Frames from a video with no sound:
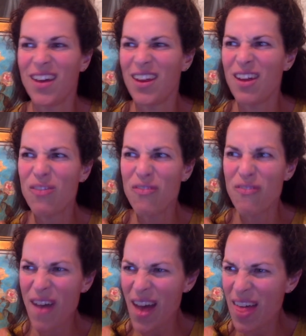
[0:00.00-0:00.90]
an
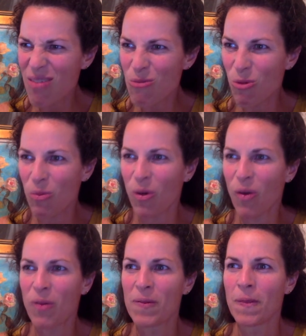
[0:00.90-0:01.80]

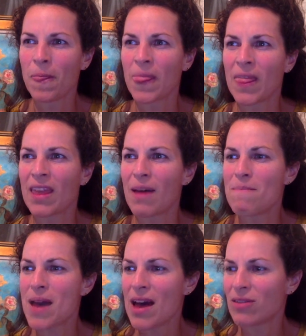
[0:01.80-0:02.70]
unfathomable
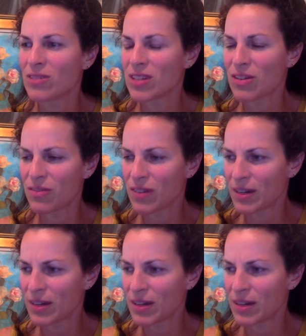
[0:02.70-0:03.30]
amount of,